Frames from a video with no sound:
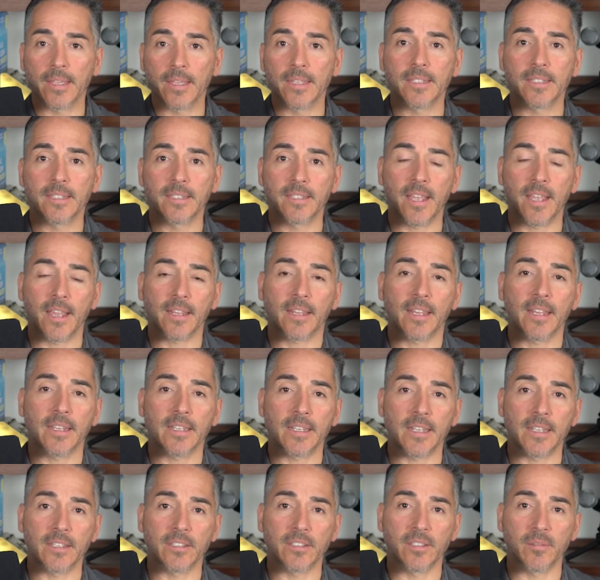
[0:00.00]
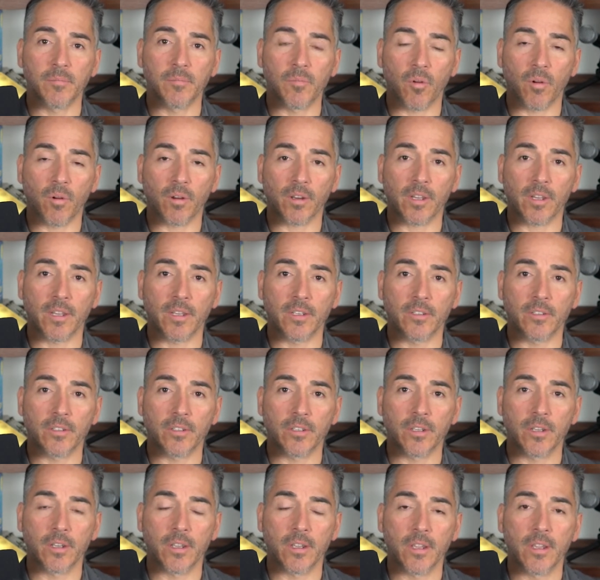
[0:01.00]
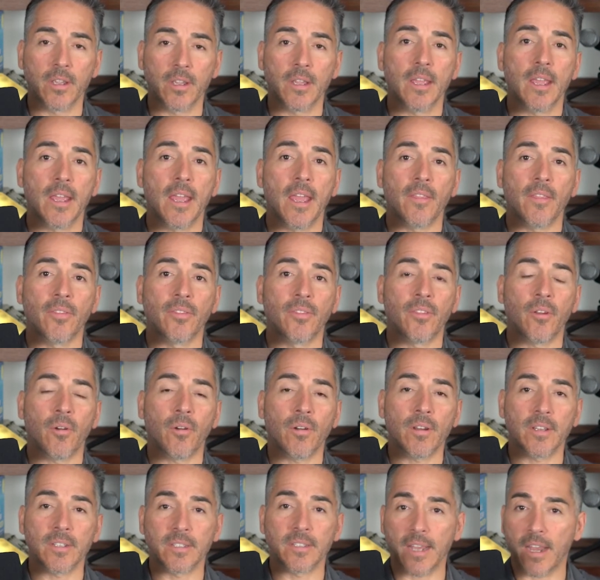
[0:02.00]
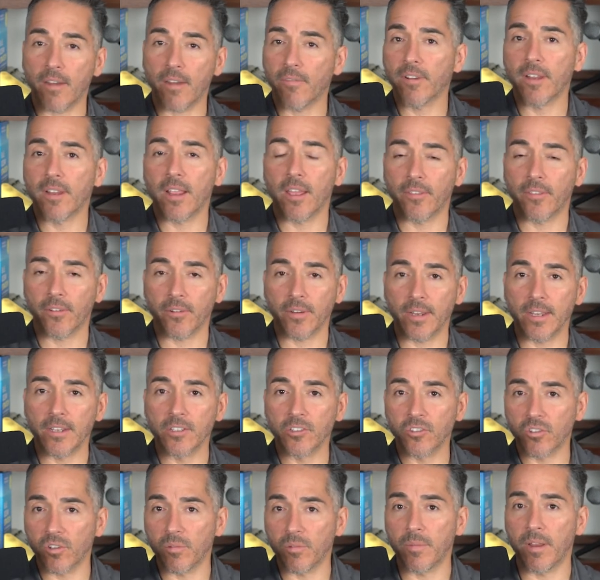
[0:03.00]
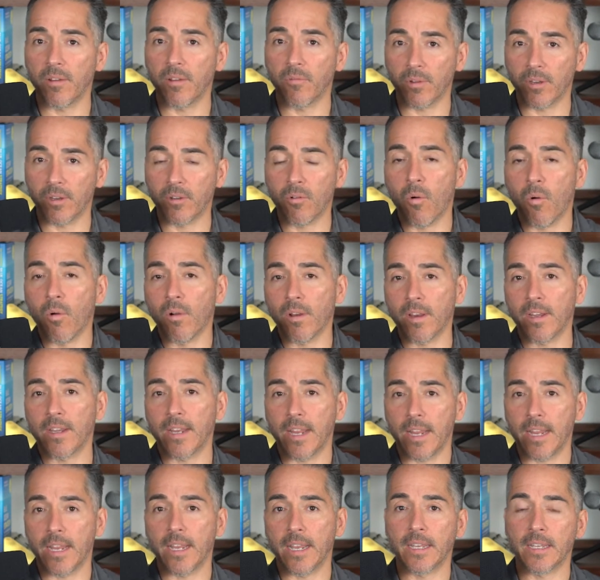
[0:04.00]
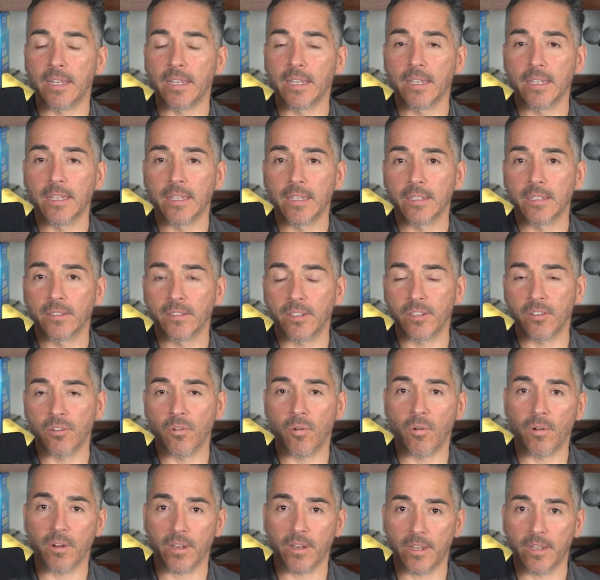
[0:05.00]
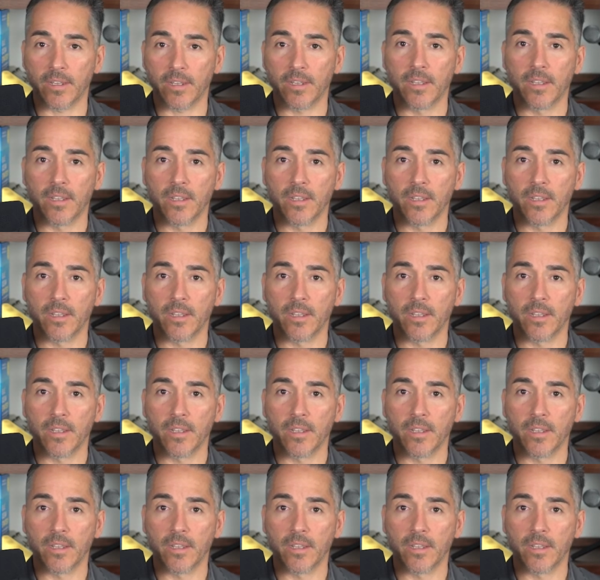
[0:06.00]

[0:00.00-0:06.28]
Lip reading: Second is the mortgage. And third is every other instrument recorded in seniority.